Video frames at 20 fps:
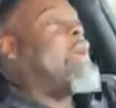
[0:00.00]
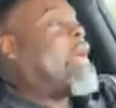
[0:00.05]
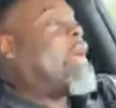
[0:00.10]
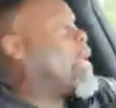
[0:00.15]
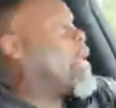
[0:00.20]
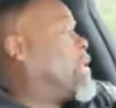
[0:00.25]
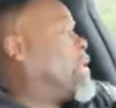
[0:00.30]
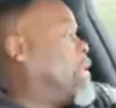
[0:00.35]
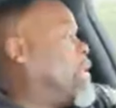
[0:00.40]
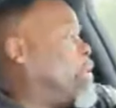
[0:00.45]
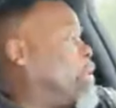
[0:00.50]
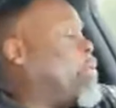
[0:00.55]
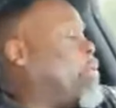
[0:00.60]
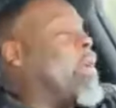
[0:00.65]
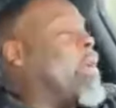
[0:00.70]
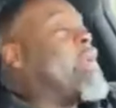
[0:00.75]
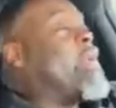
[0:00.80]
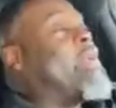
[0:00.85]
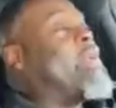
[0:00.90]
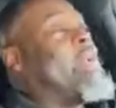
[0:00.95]
I think you
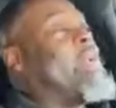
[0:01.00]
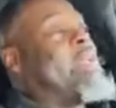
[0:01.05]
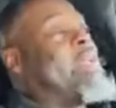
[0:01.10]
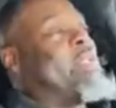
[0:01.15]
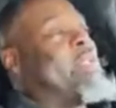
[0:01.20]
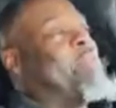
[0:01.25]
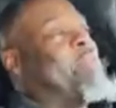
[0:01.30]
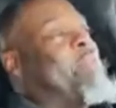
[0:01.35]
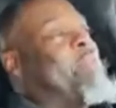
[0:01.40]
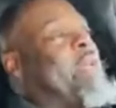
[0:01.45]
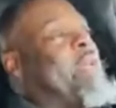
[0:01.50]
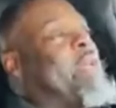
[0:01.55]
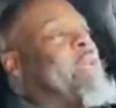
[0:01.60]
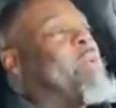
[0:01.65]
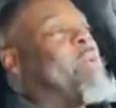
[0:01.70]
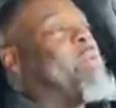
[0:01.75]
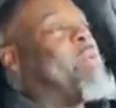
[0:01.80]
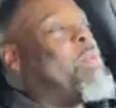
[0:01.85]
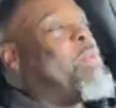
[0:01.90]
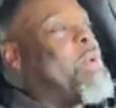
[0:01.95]
underestimate
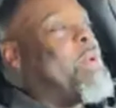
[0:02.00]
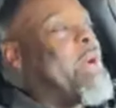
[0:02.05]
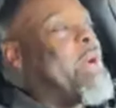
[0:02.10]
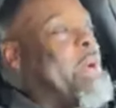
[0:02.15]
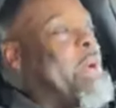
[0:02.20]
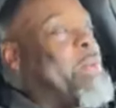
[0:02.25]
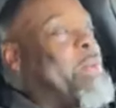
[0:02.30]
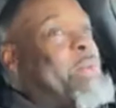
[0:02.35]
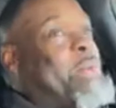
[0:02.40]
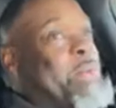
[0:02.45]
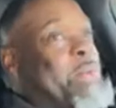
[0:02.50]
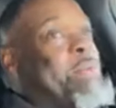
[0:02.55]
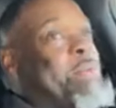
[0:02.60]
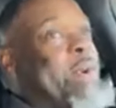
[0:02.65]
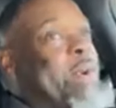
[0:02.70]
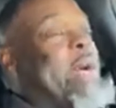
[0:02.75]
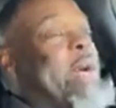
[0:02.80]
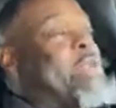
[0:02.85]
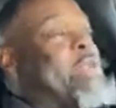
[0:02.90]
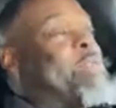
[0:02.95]

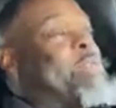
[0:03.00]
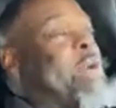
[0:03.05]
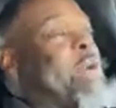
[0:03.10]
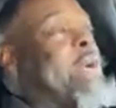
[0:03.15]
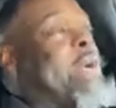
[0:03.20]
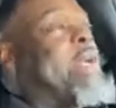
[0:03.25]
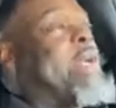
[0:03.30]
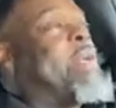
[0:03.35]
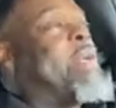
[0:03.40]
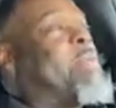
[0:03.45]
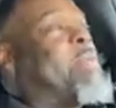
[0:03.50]
how smart I am.